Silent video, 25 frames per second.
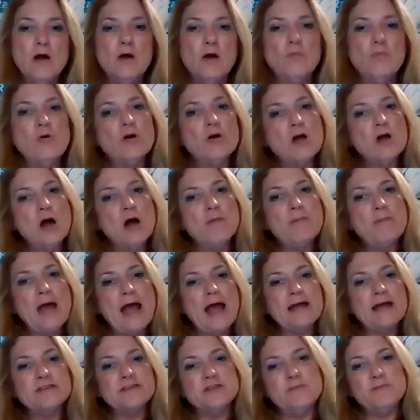well, come
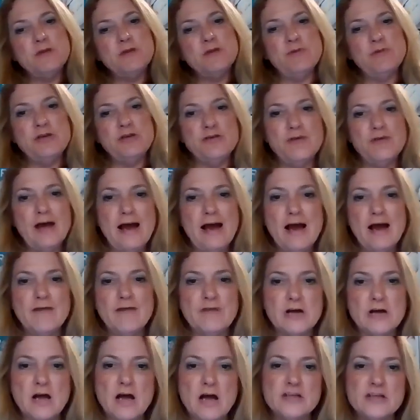back to me when you have
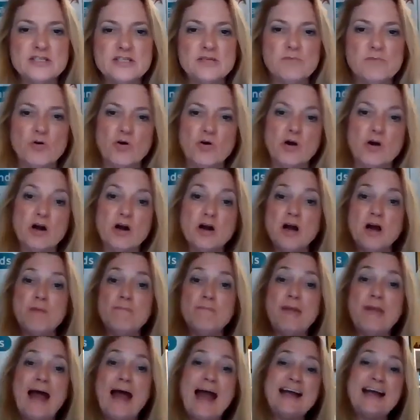a customer, or come
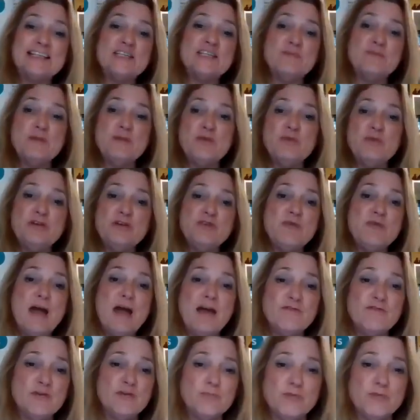back to me when you
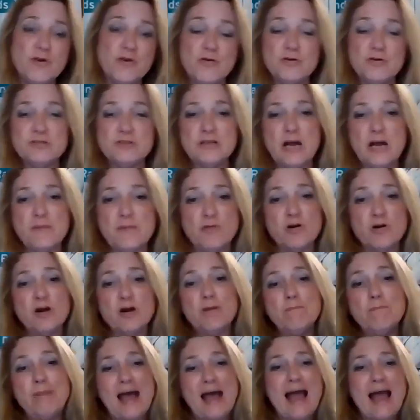have your prototype, or
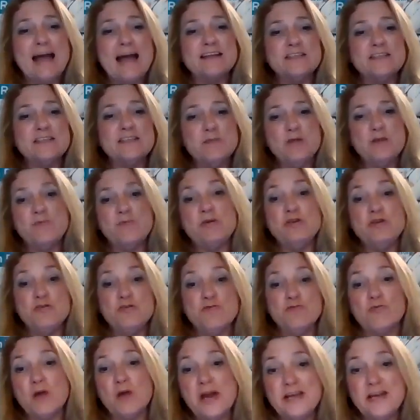come back to me when
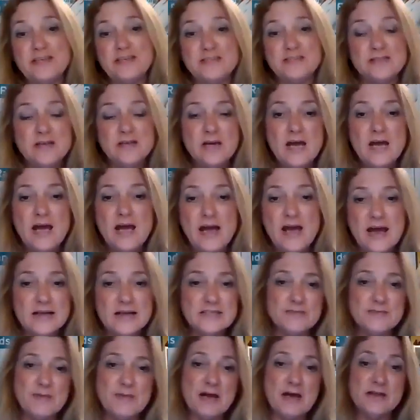you've raised
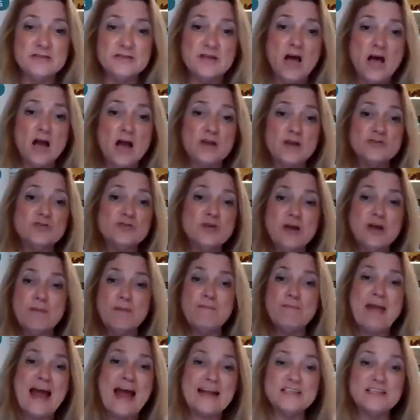X amount of dollars, or come
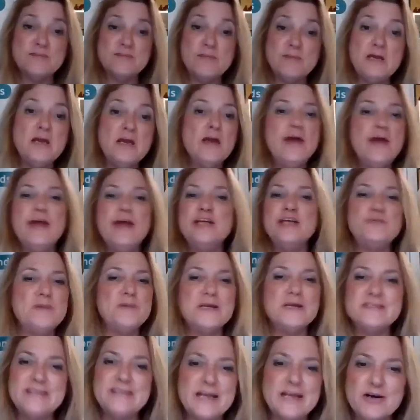back to me, it's
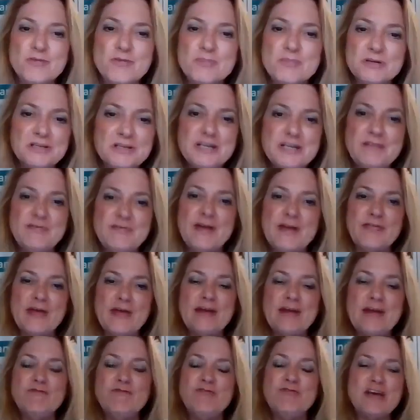because they don't believe
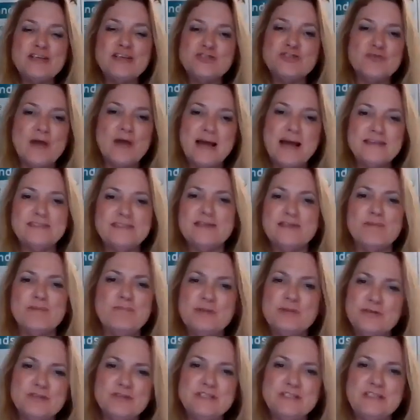that investor has the
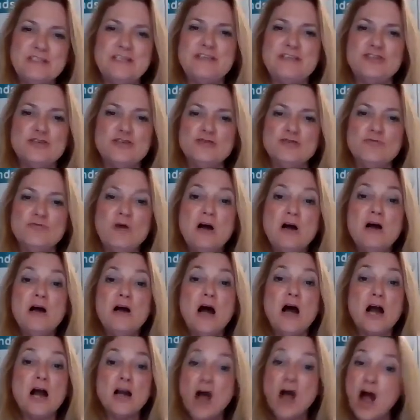ability to
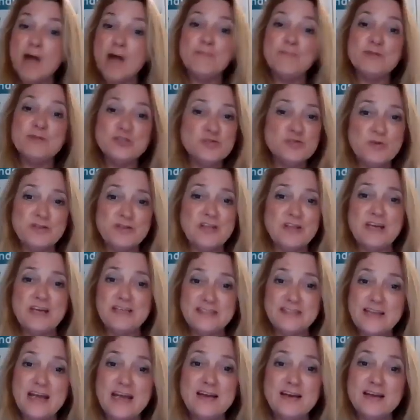accomplish what they
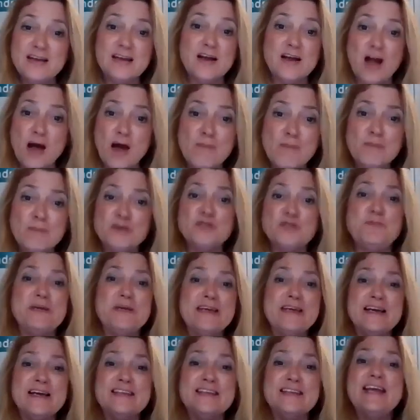say to accomplish,
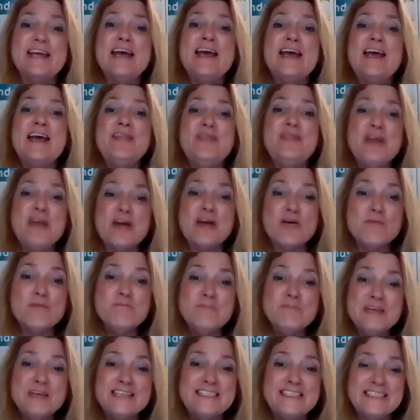because they are
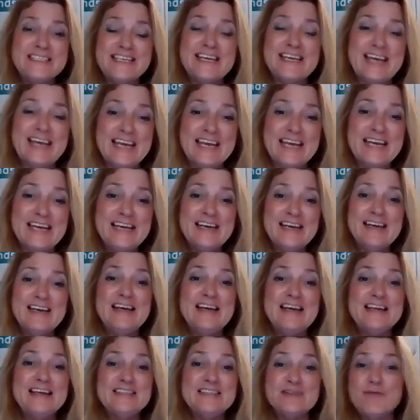missing
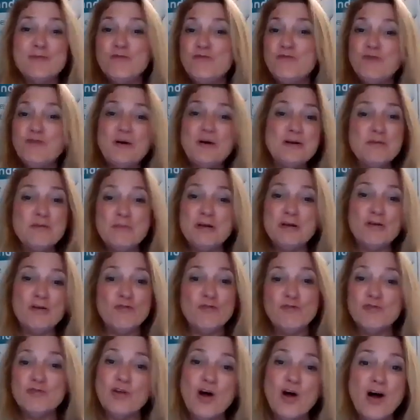some fundamental
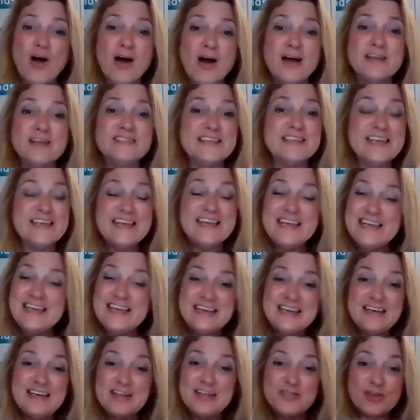flaws
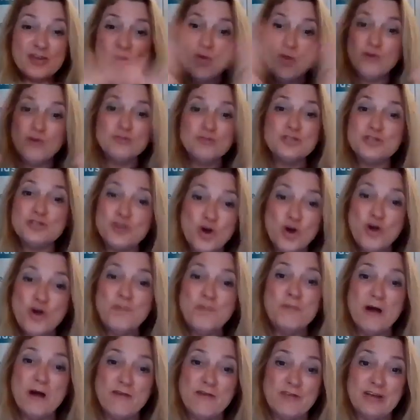in the whole
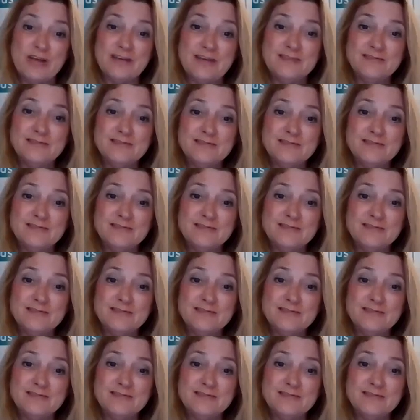scope of it.